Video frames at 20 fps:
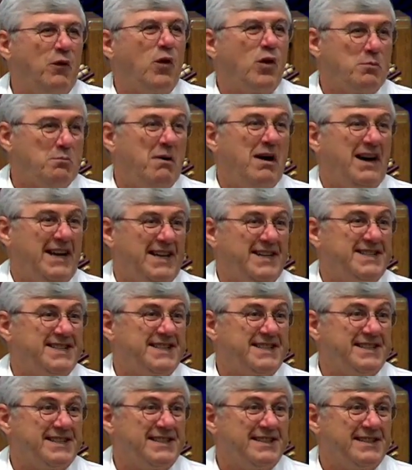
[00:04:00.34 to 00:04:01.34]
four
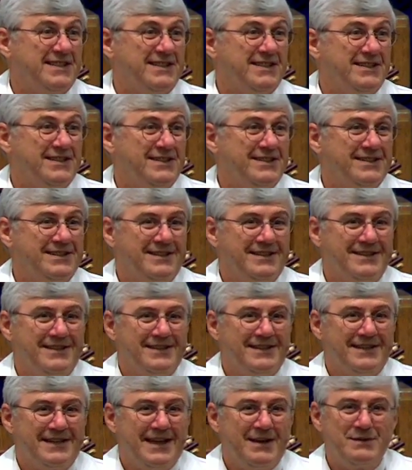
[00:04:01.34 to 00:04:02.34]
months.
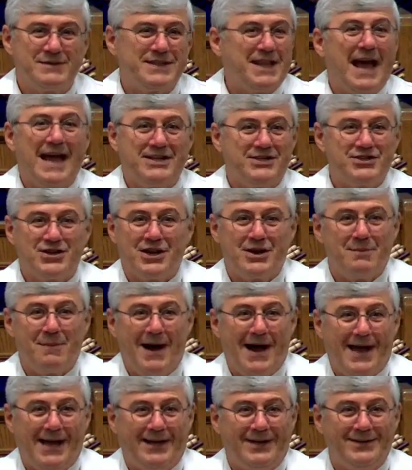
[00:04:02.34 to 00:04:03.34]
He was not
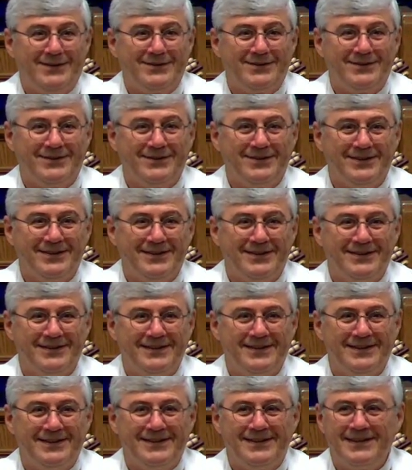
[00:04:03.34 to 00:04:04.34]
Jeremiah.
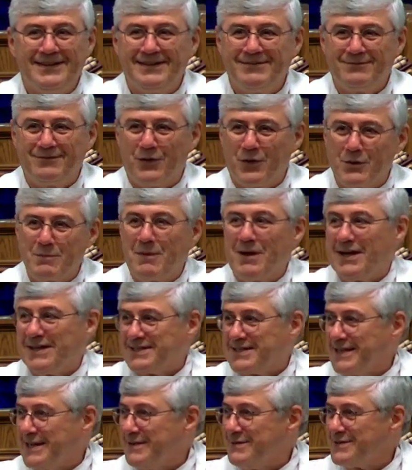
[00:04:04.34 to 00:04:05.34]
Four
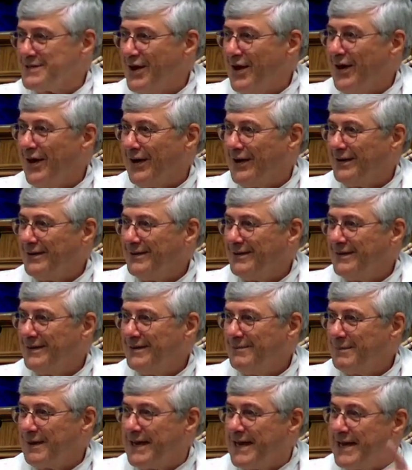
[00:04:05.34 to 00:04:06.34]
months and he was gone.
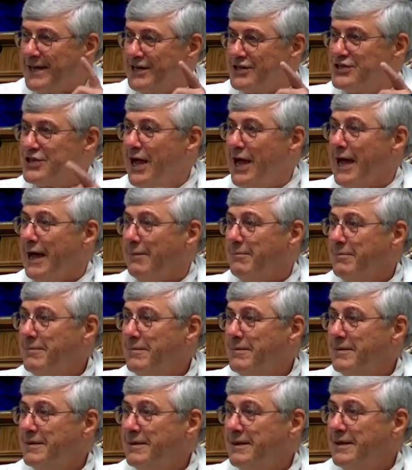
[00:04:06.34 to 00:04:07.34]
But he had a job.
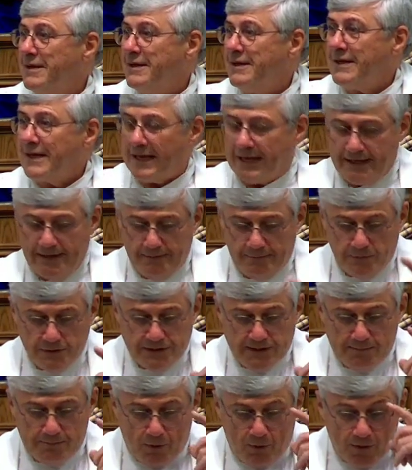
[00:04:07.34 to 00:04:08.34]
And it
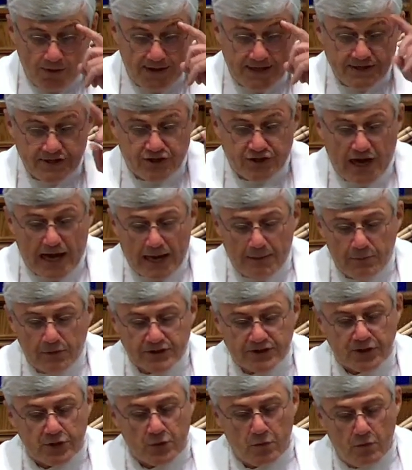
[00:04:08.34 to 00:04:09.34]
was important. His job
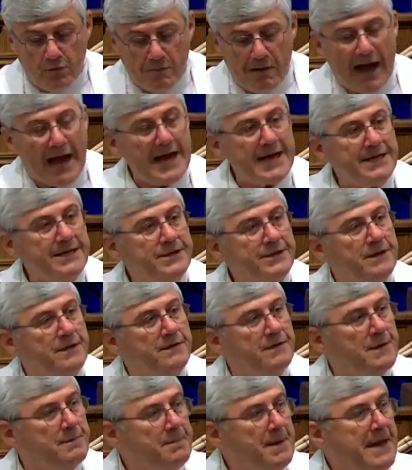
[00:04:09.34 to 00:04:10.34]
was to remind
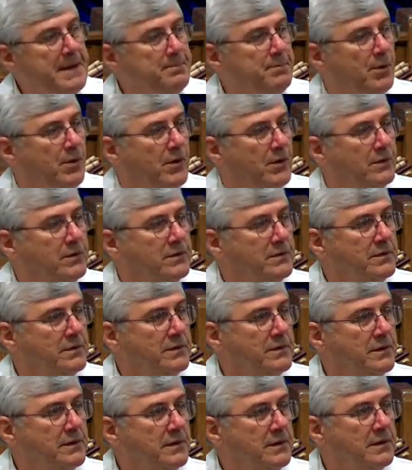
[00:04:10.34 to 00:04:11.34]
the people
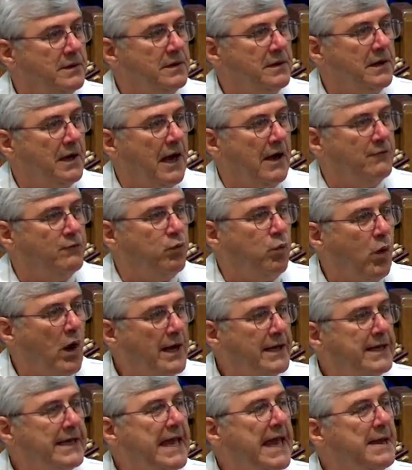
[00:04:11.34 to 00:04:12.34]
of
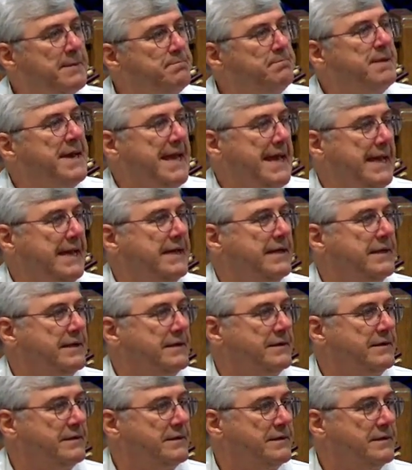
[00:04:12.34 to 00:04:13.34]
what can be,
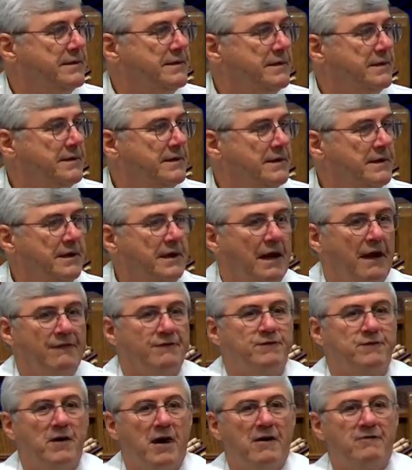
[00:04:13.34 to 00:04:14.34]

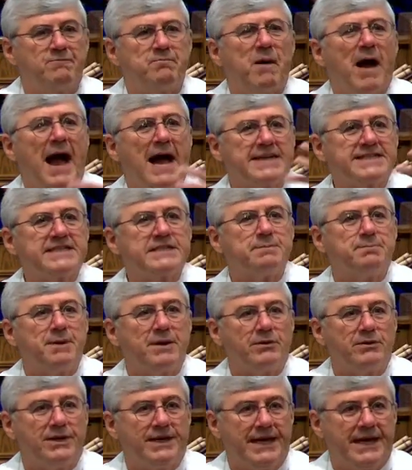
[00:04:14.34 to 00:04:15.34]
of, of
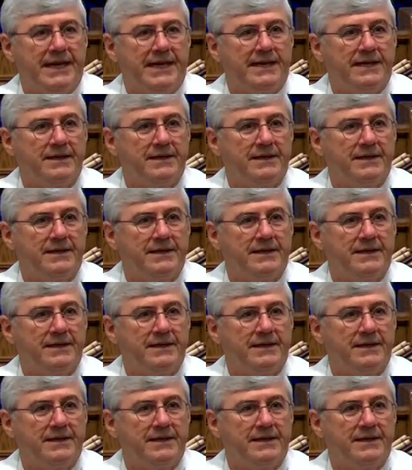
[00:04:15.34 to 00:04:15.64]
possibility,